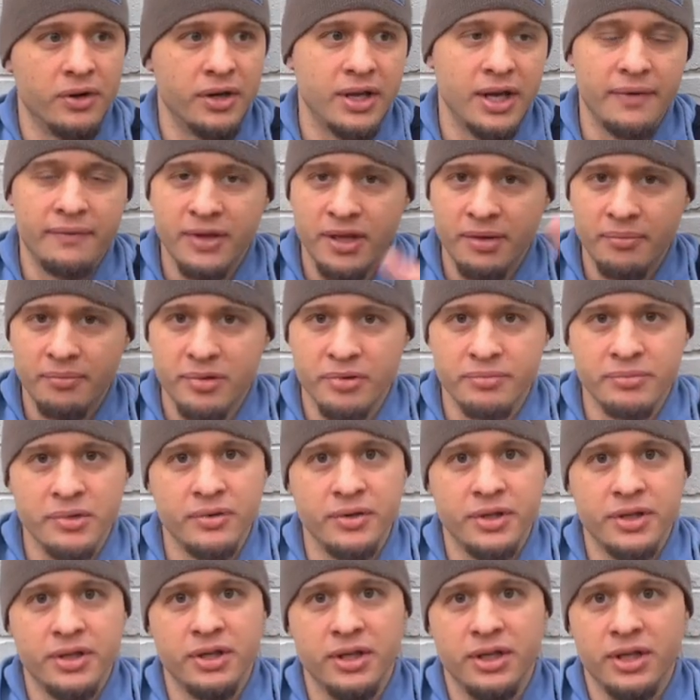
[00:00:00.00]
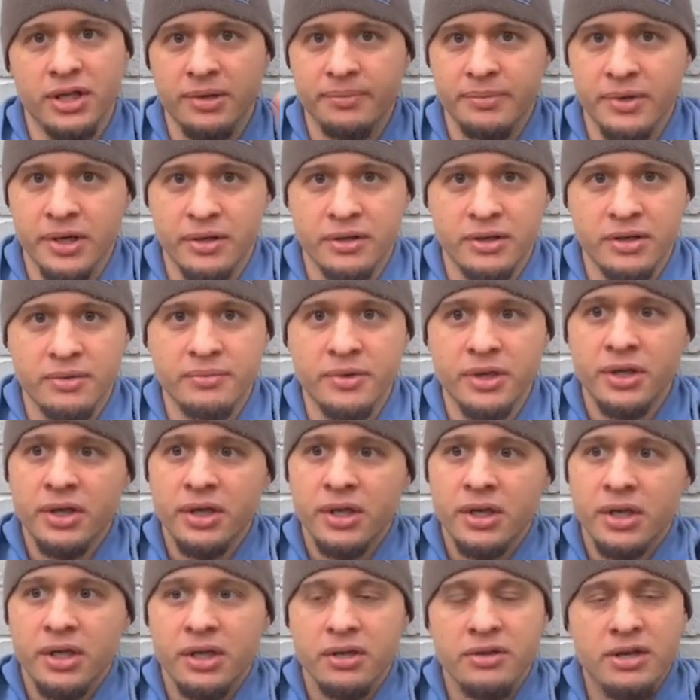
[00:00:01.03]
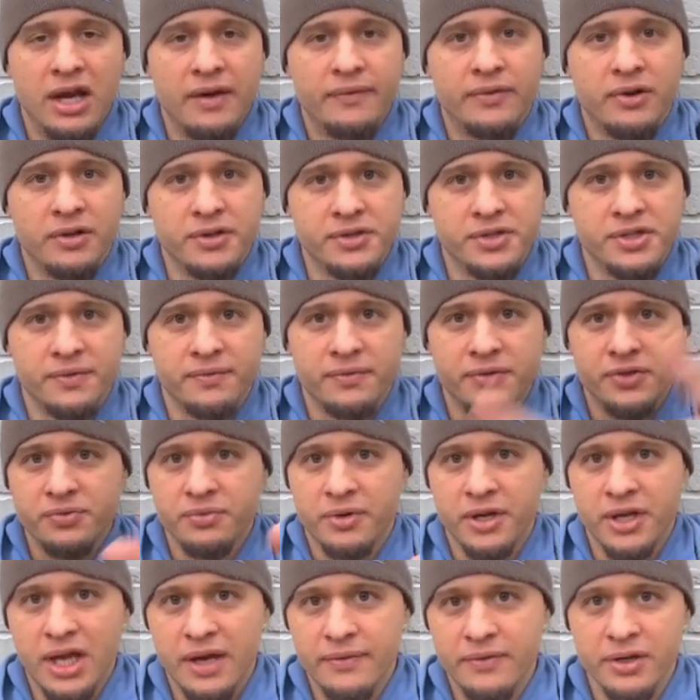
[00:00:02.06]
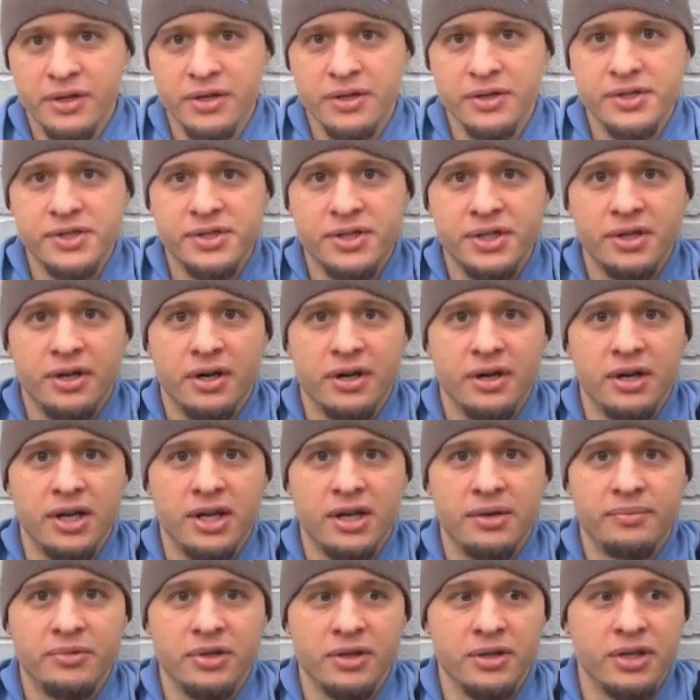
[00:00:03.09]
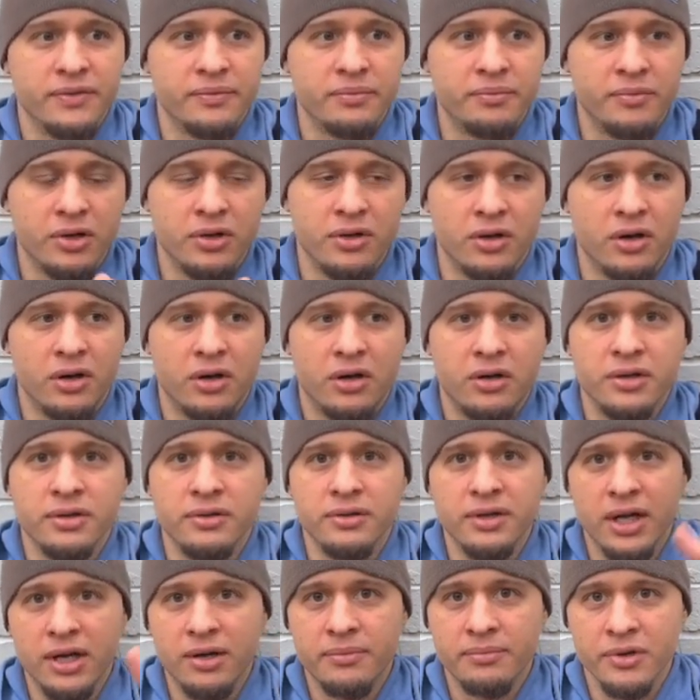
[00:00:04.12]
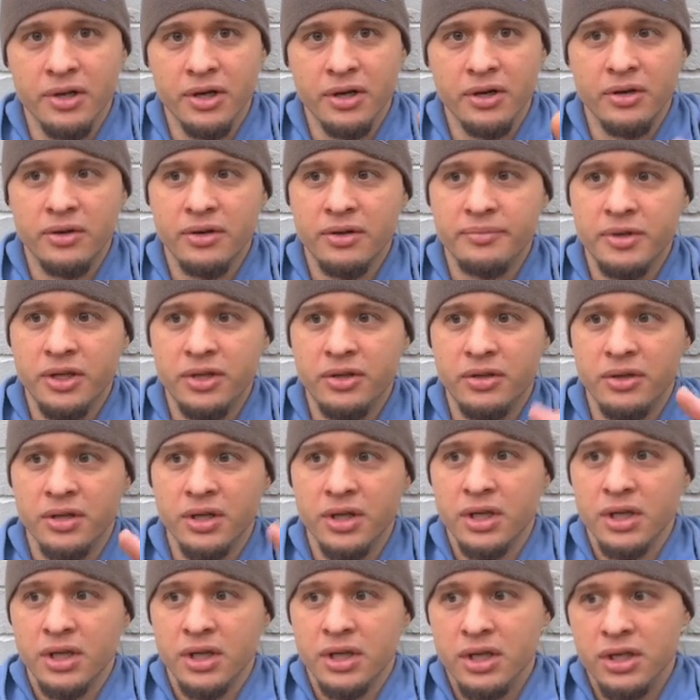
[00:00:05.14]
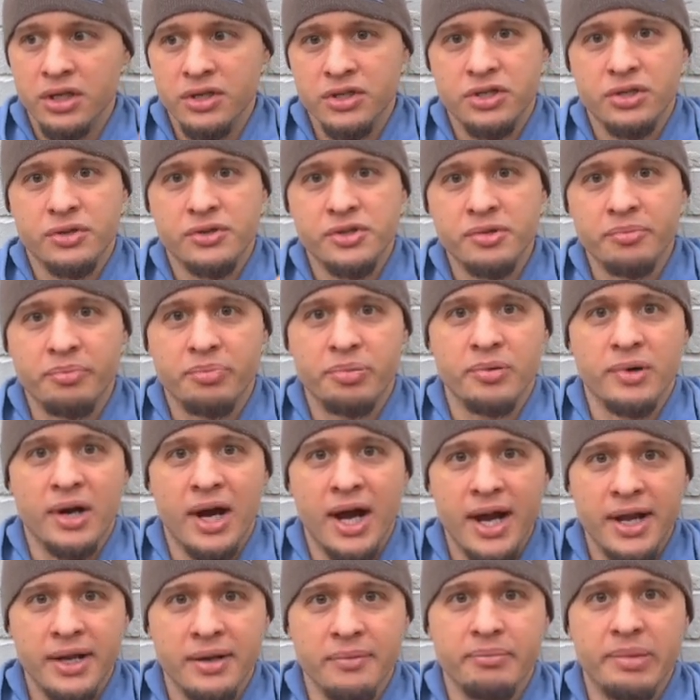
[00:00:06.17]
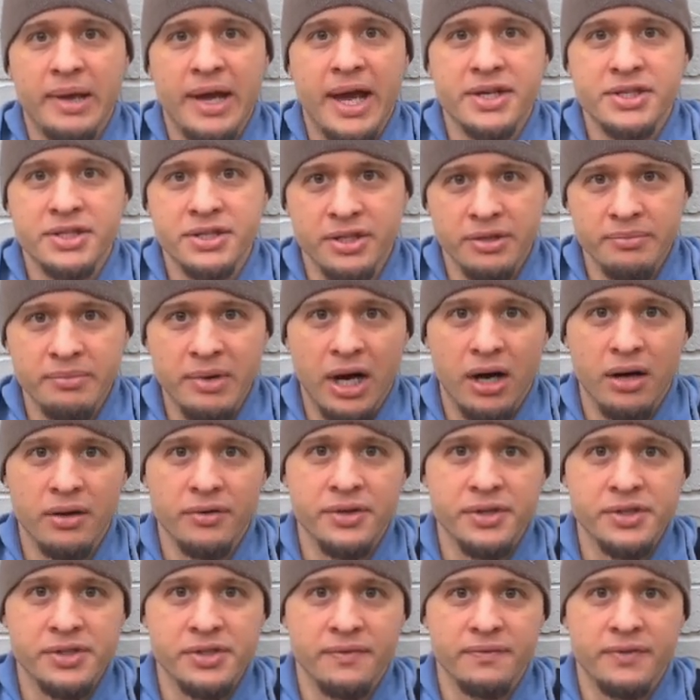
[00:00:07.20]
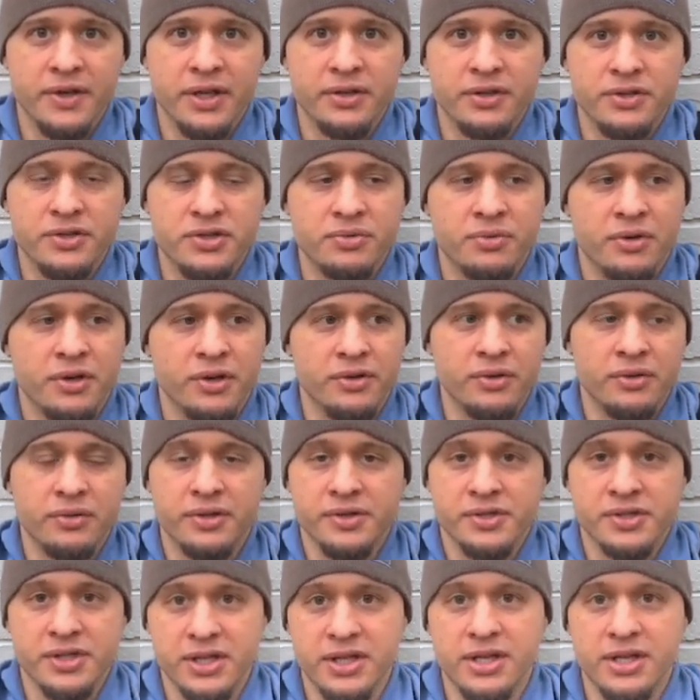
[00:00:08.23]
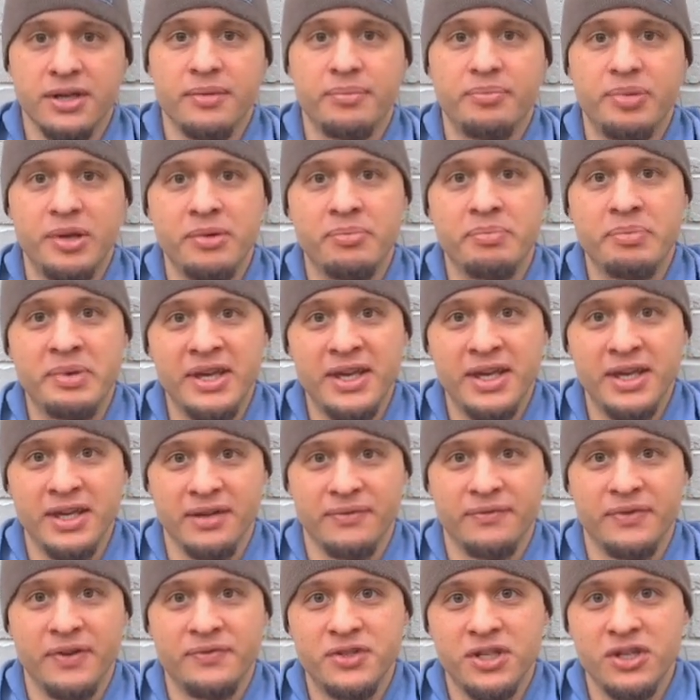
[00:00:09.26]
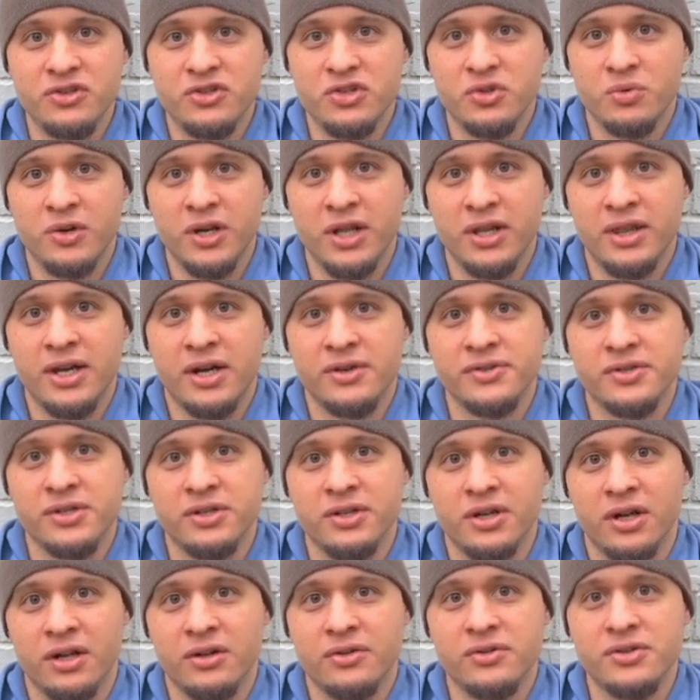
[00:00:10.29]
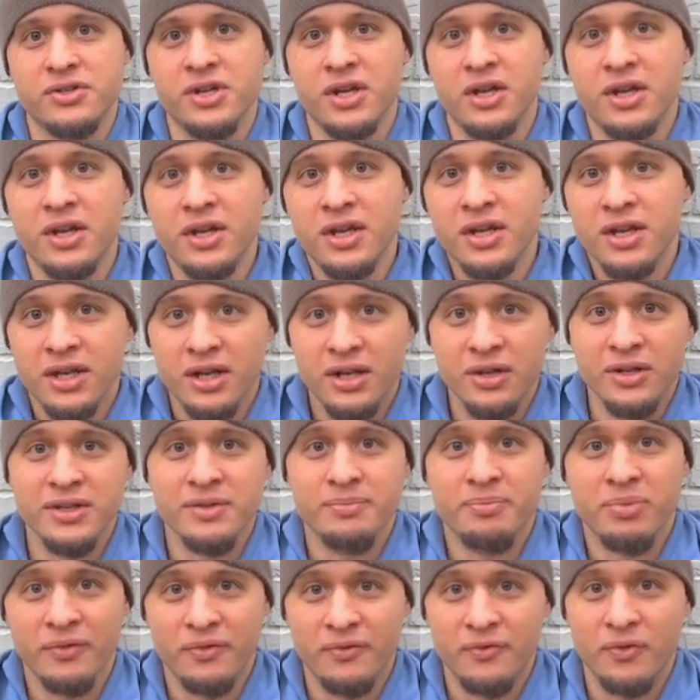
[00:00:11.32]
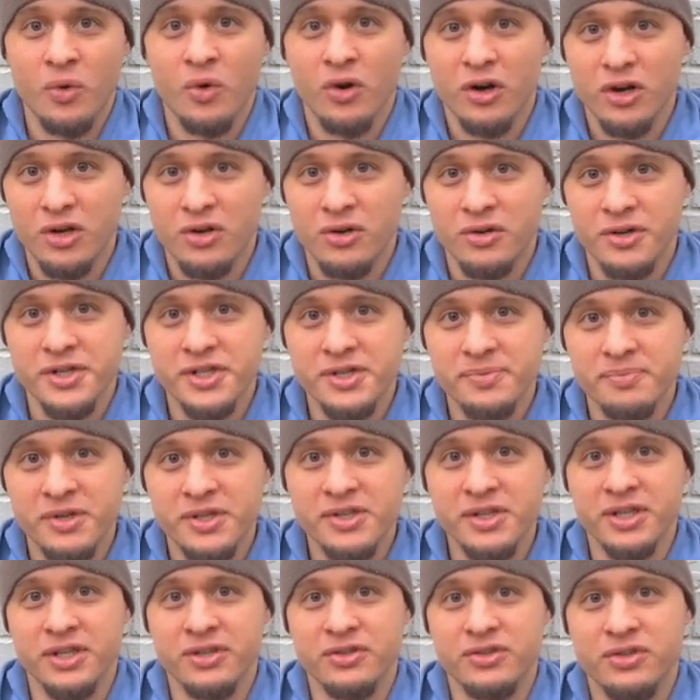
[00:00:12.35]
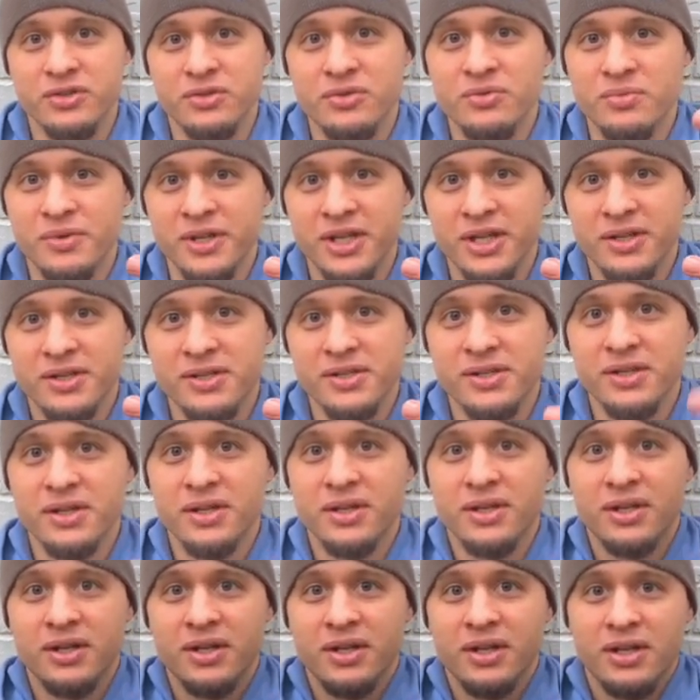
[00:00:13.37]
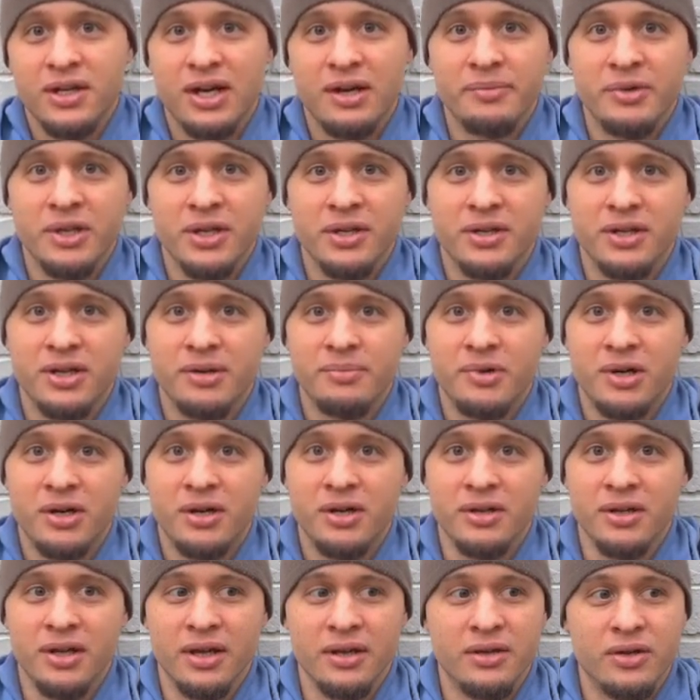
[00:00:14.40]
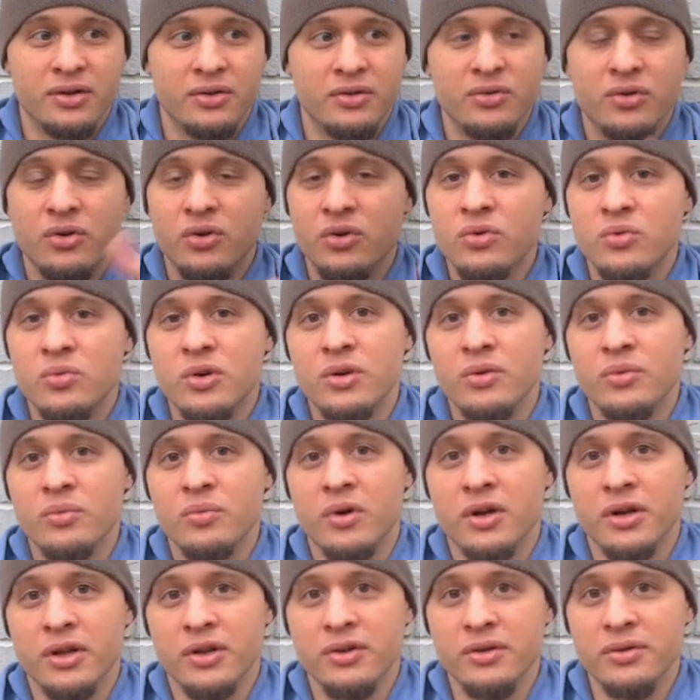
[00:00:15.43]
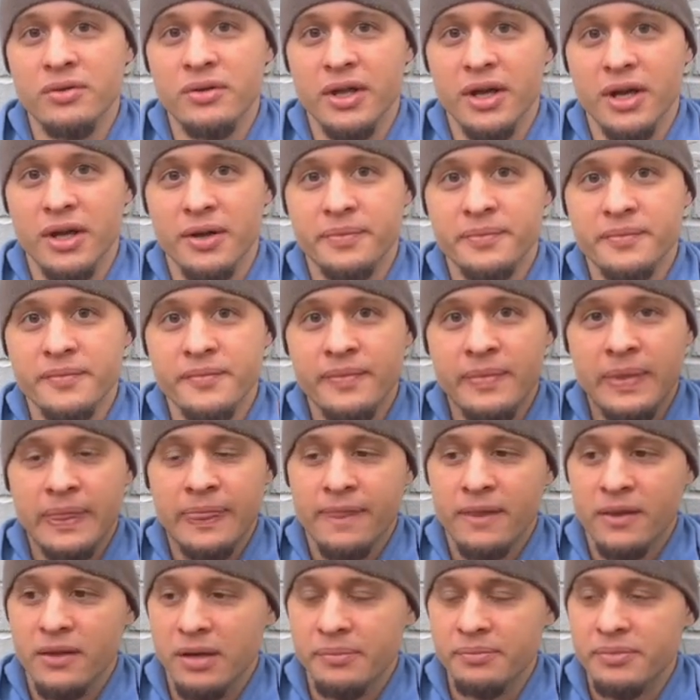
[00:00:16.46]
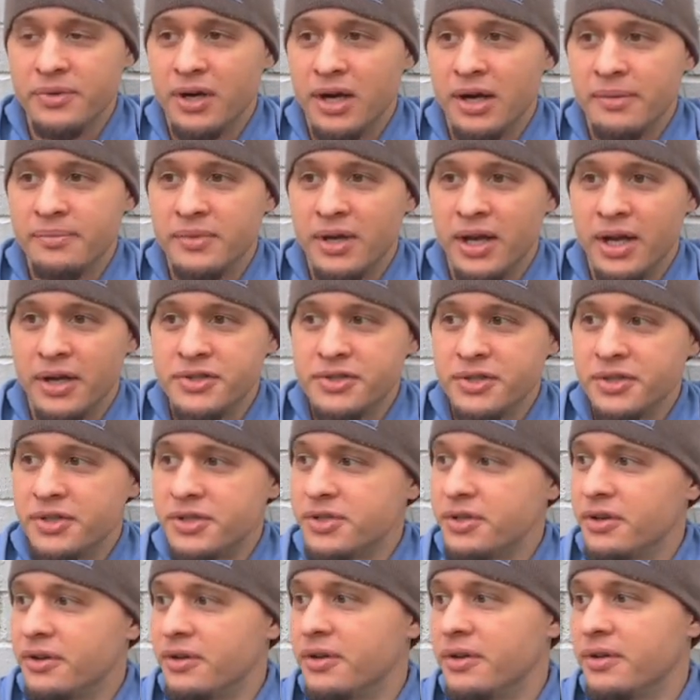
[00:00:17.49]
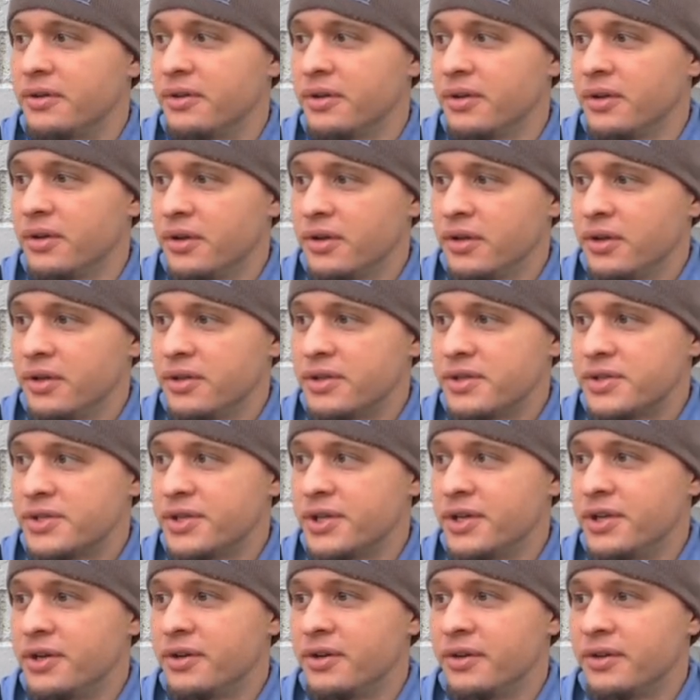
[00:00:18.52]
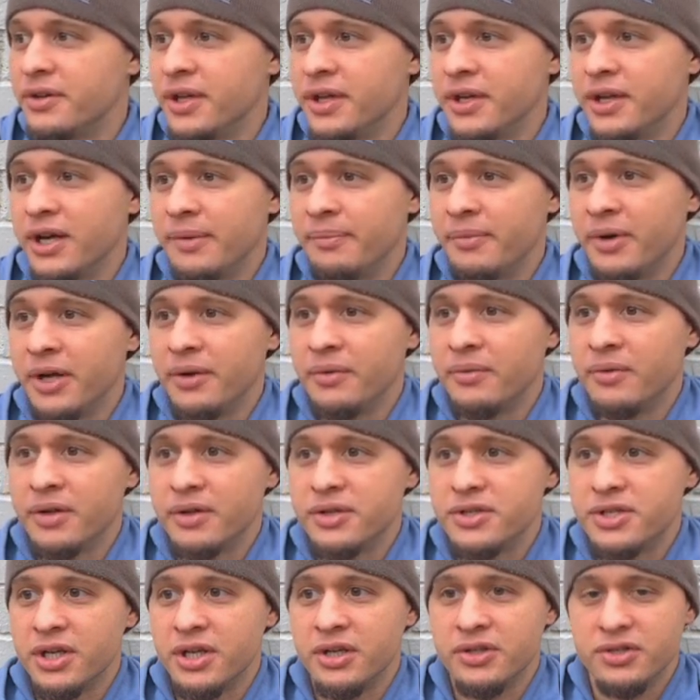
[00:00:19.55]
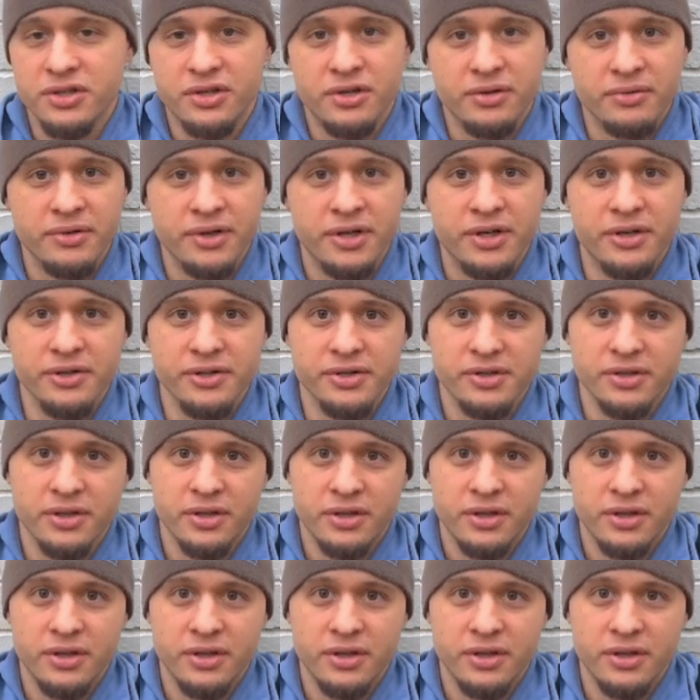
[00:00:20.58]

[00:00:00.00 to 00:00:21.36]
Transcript: you have them promote it, you email them, you have all that stuff. That's why you have a good CRM, you give them a call, you let them know. I mean, you you show some pride and passion about this event that you want to do because it can be big, fifteen, twenty thousand dollars before Christmas in two weeks. I mean, come on, like who who wouldn't want to do that? I'm I'm actually starting to, to sit here and think I might want to change careers.